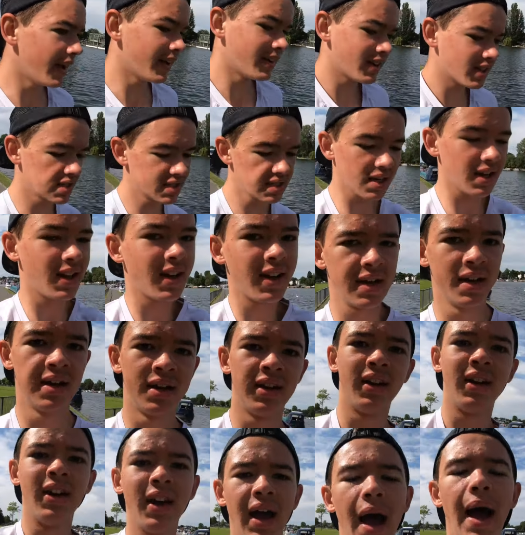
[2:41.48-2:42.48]
it's
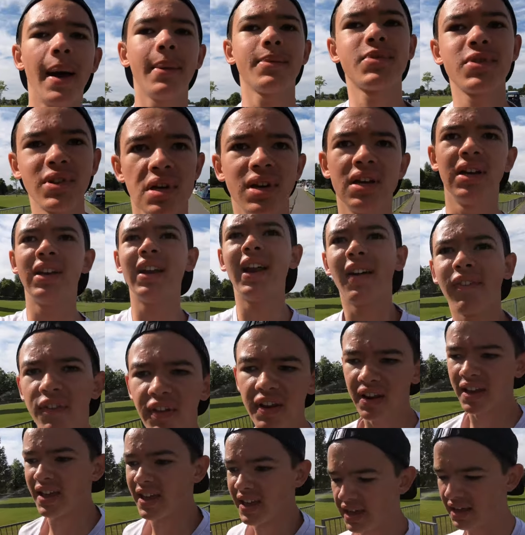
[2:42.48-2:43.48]
absolutely
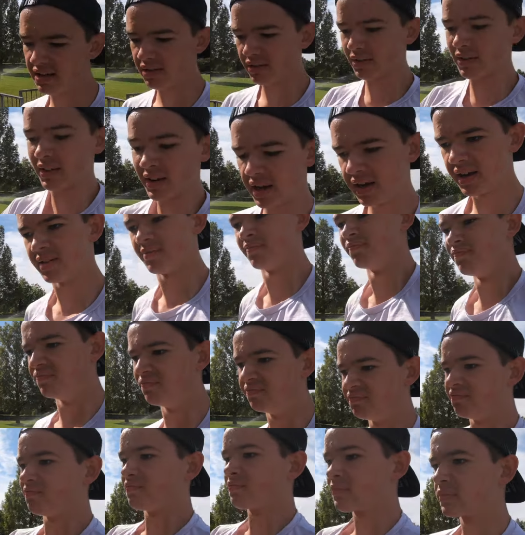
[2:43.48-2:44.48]
lovely here, and
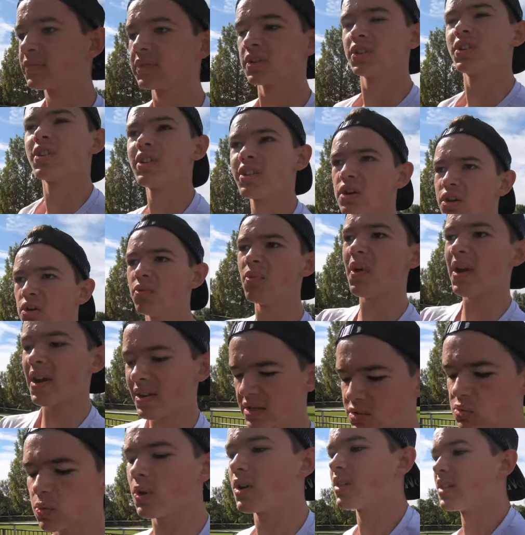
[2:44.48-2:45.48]

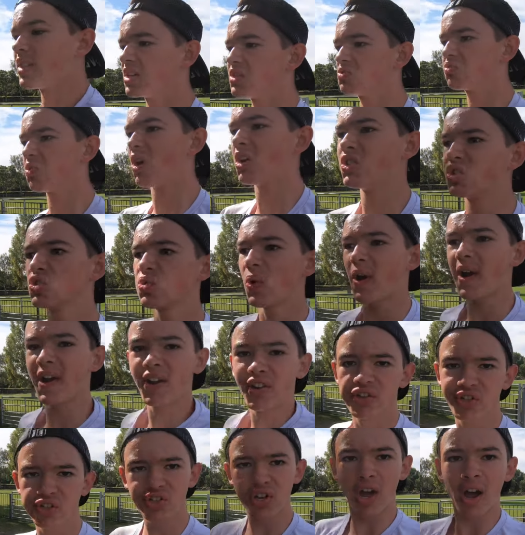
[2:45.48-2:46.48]
it's one of these runs where you
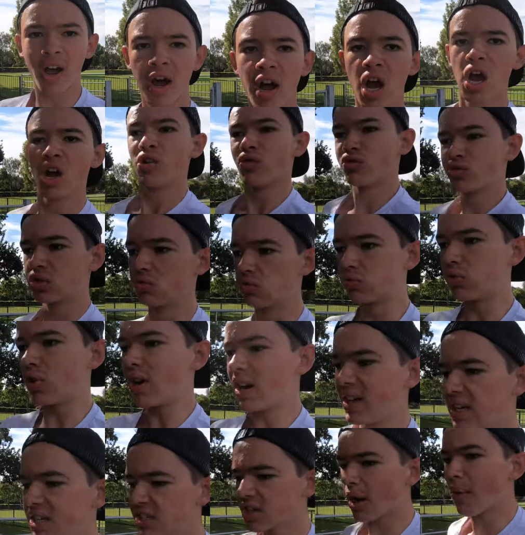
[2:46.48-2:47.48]
just
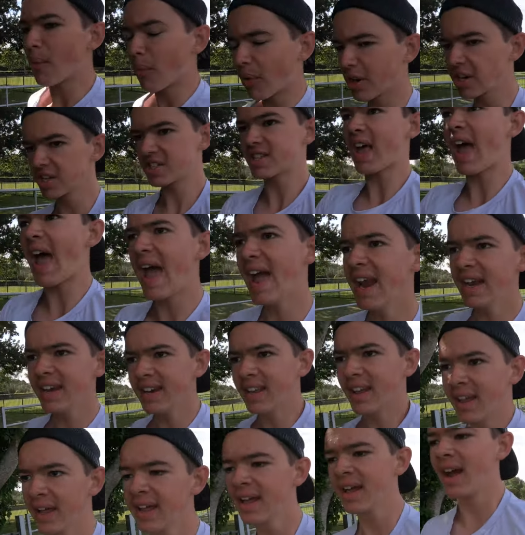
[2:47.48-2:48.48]
really don't want it to
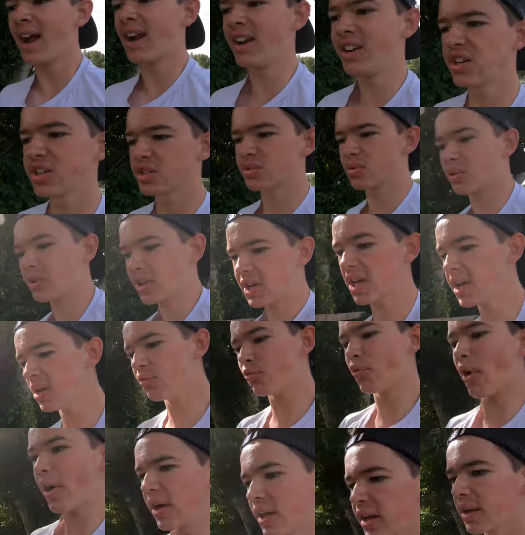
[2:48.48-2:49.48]
end, and you just want to
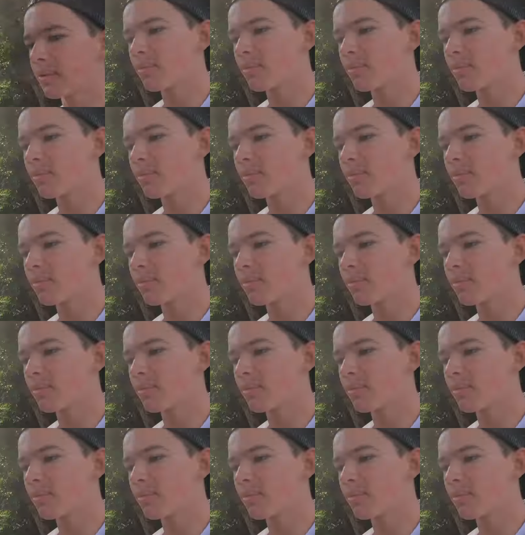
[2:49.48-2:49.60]
keep running